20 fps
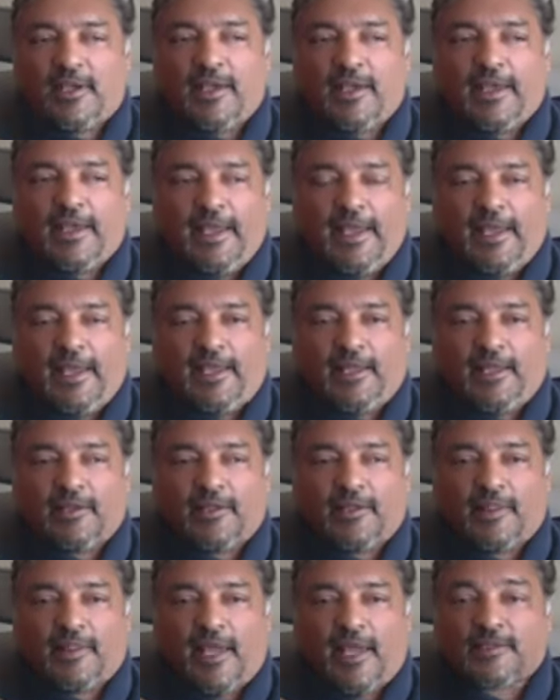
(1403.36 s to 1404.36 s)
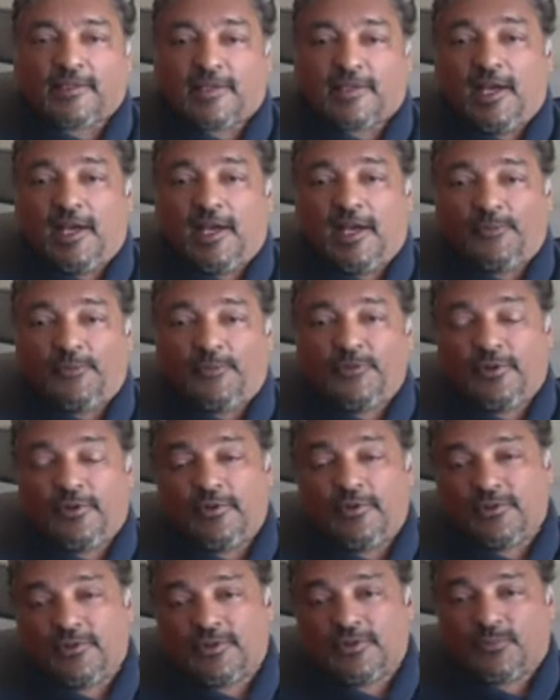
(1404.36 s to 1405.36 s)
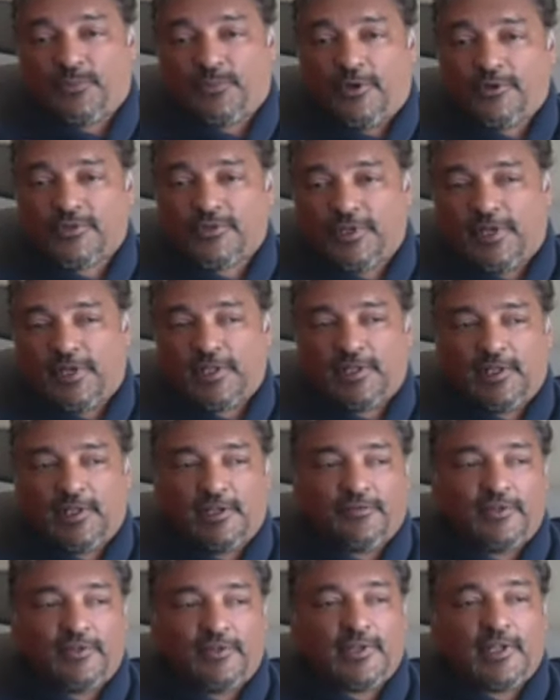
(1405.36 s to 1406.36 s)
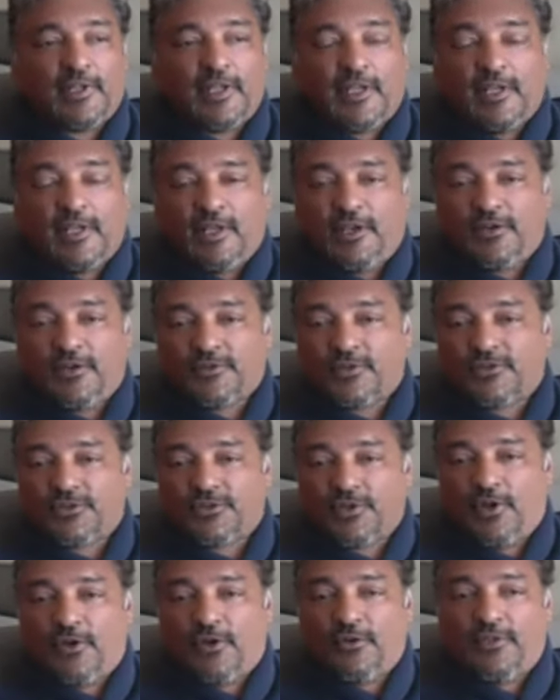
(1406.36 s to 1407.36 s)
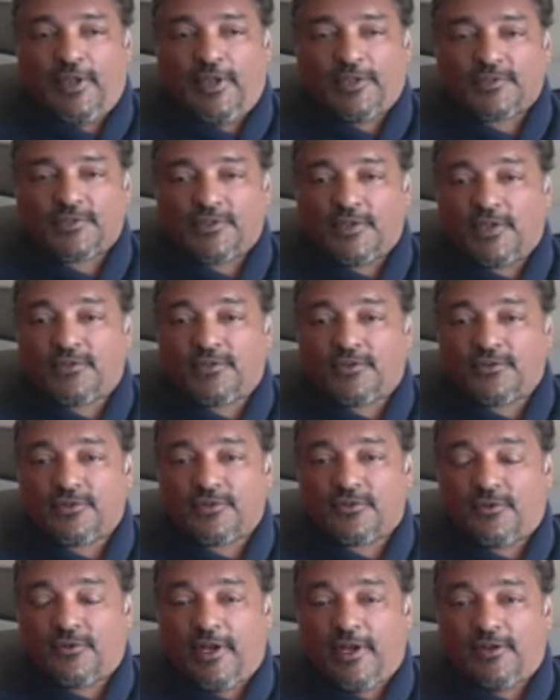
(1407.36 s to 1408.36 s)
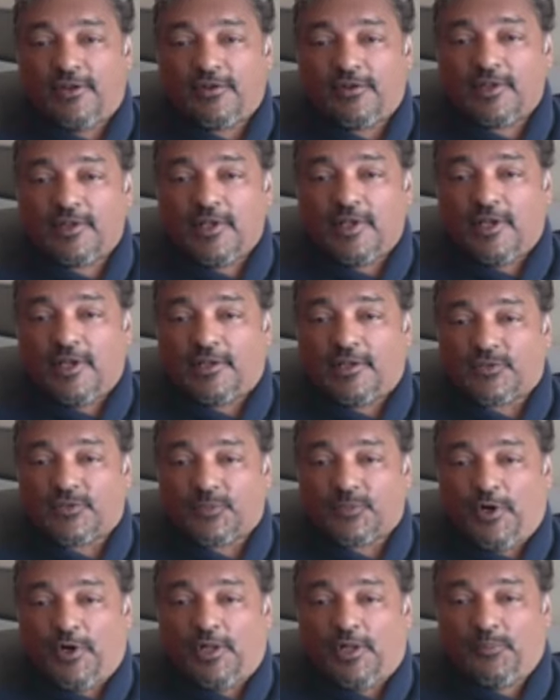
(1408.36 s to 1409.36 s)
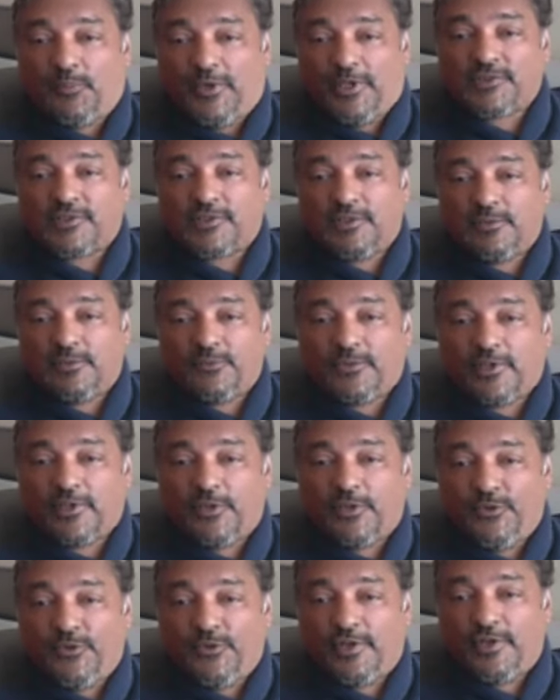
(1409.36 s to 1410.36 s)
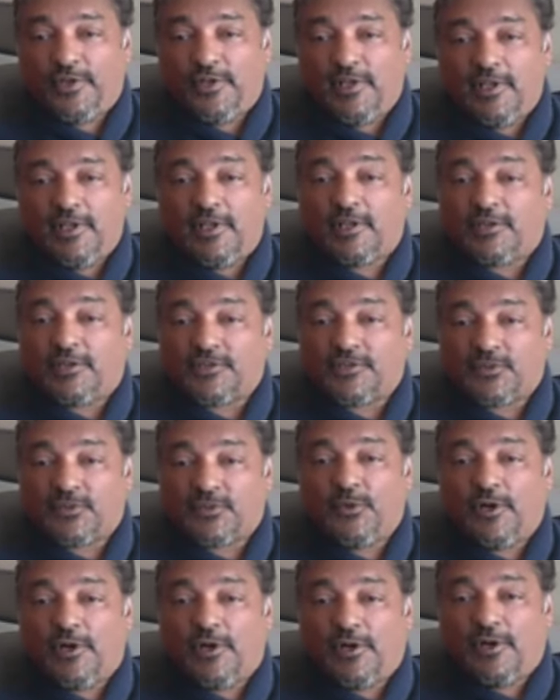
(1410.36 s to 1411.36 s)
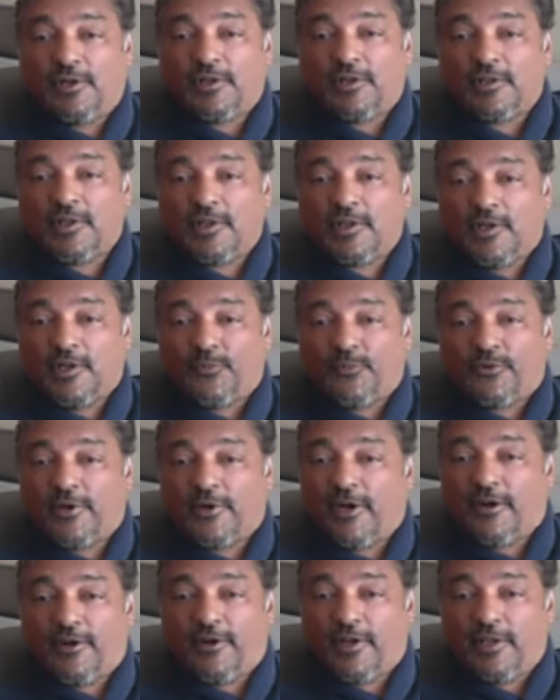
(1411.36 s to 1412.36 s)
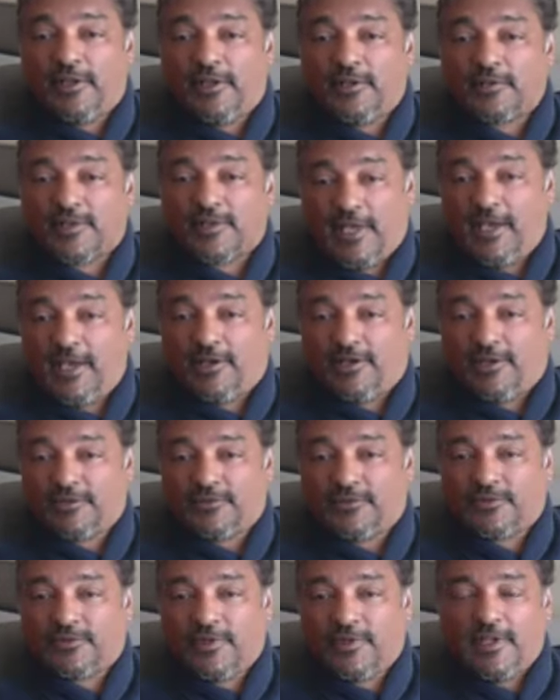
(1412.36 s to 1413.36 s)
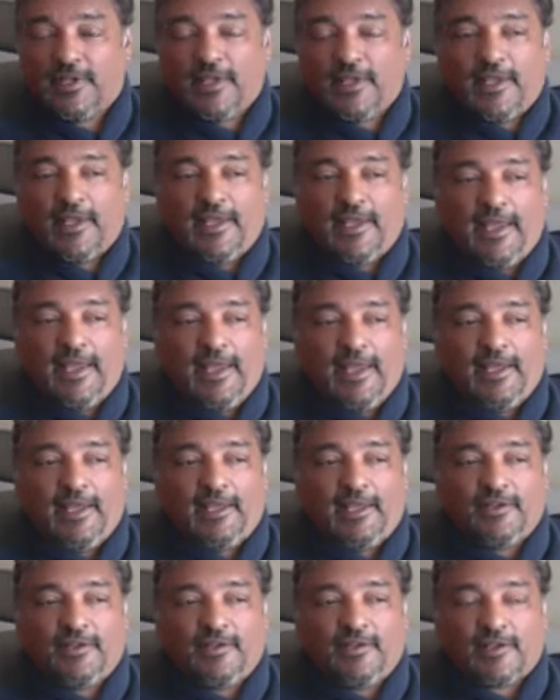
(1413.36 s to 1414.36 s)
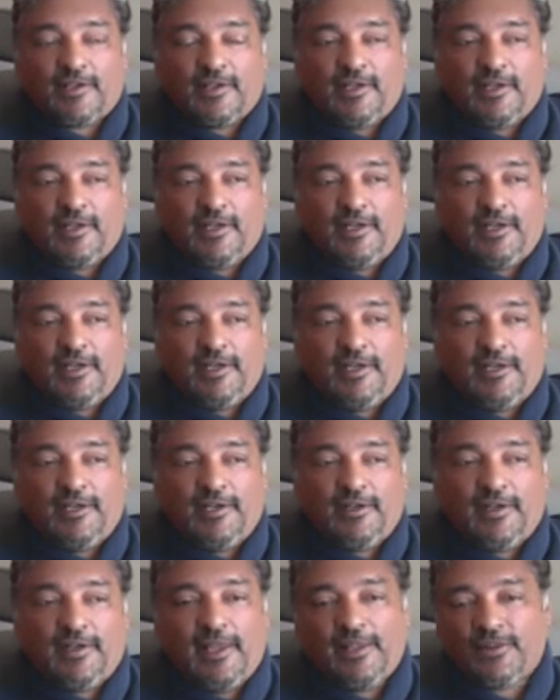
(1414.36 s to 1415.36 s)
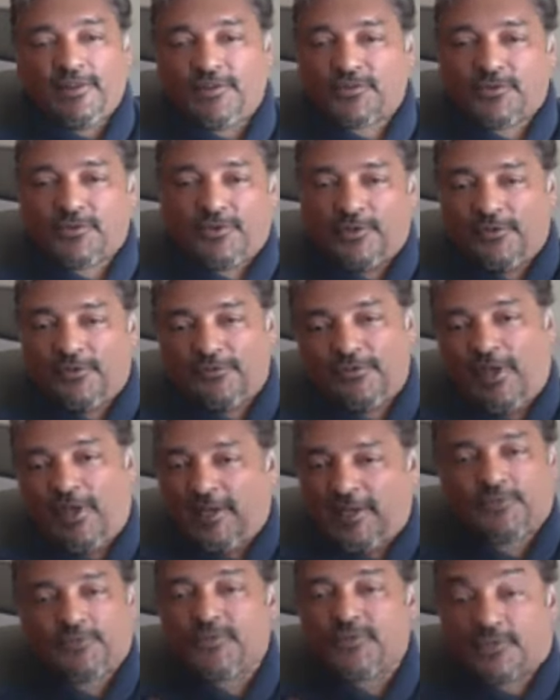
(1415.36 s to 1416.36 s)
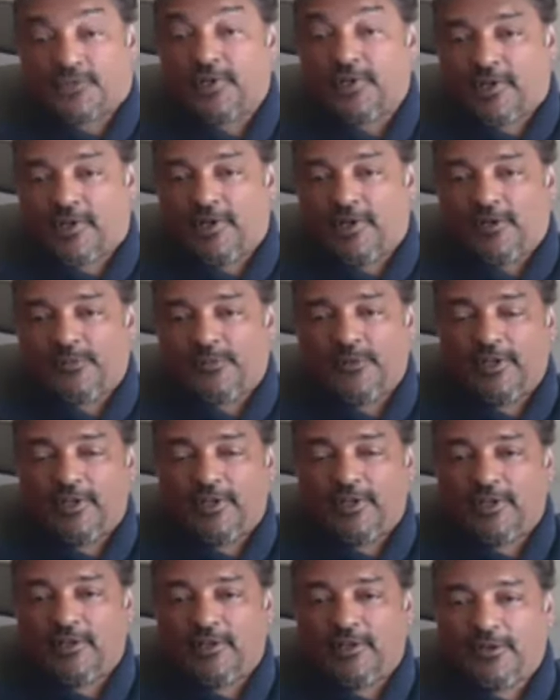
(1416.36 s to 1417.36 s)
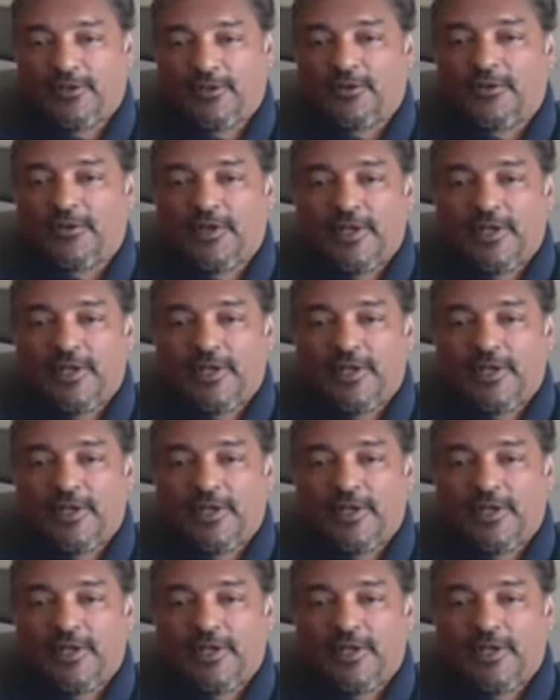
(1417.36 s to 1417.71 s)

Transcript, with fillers: And at that time, you know, this is post 9/11, here's a show that centers around small Muslim community in a small prairie town. And the sort of, and it was a sitcom, and it, you know,